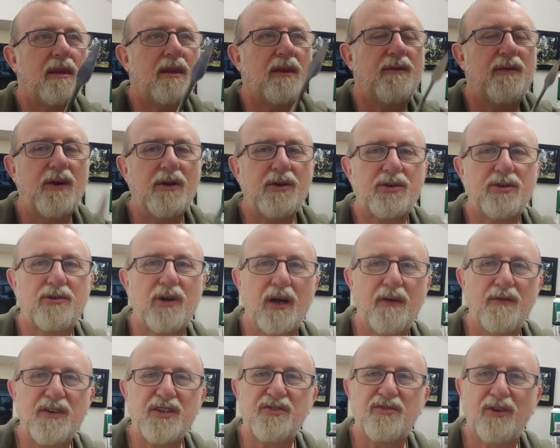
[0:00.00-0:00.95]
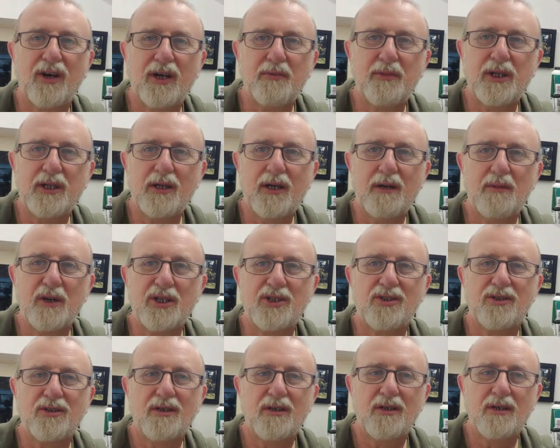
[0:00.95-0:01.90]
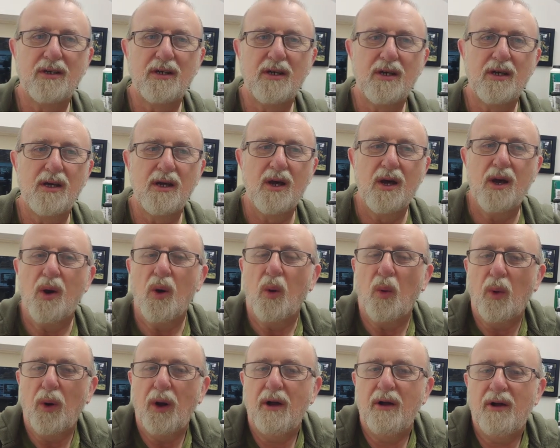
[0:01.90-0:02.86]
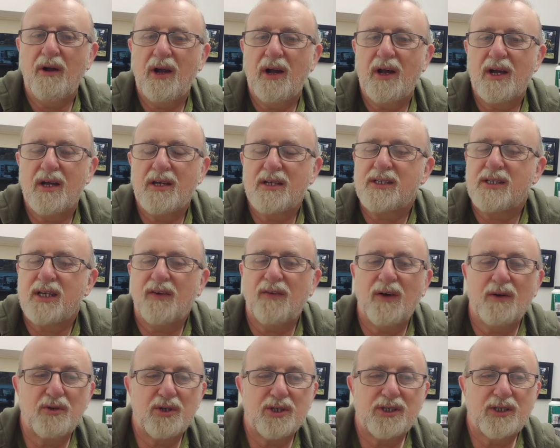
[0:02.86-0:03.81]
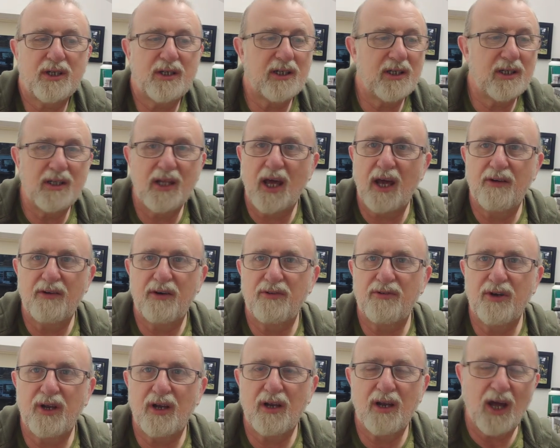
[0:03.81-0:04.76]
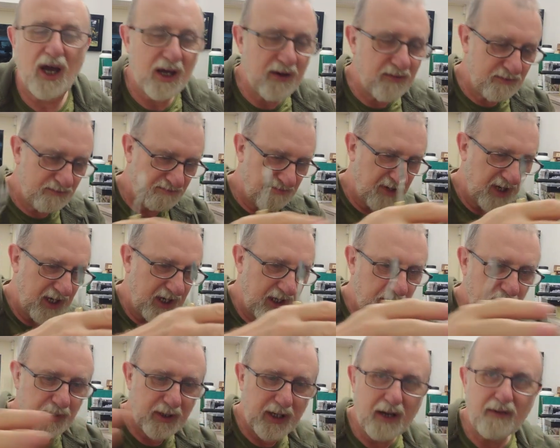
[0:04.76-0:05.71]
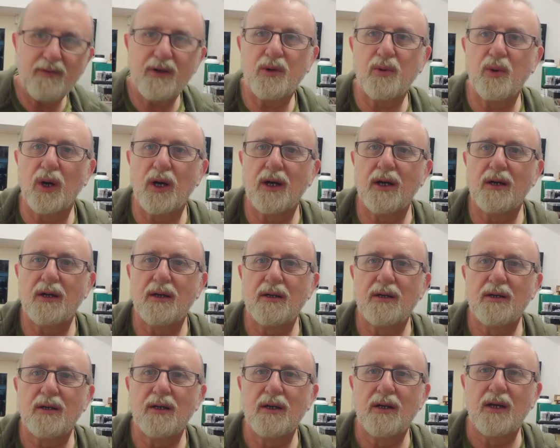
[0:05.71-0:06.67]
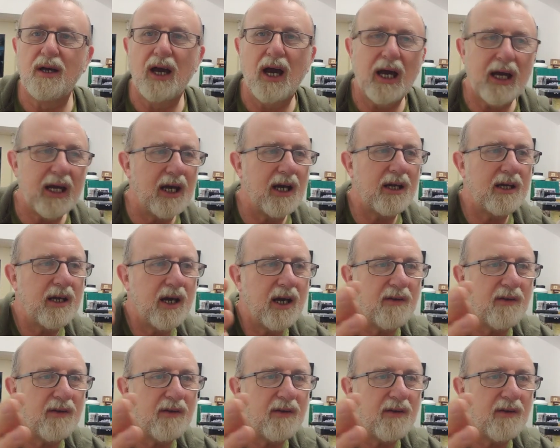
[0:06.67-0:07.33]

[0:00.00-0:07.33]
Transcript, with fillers: the photograph is framing the image. Whereas if I was sitting there in real life, it'd be everywhere. And I'd